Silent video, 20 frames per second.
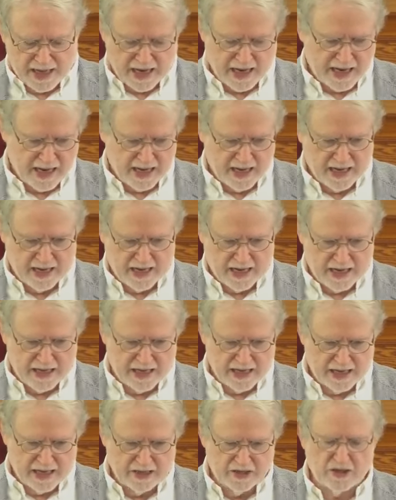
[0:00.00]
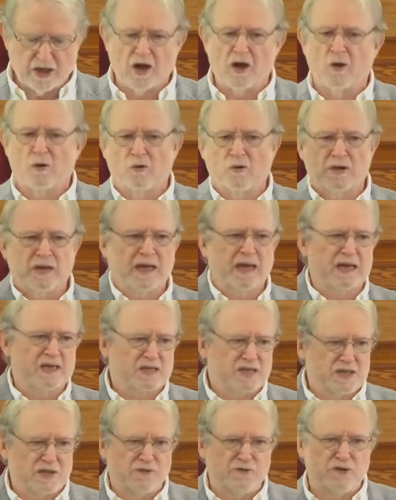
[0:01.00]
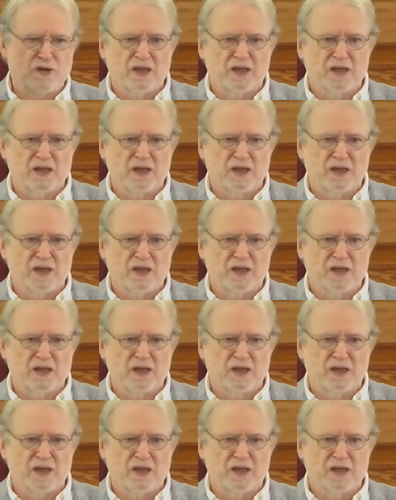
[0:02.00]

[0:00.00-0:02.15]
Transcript: and, oh, yes, the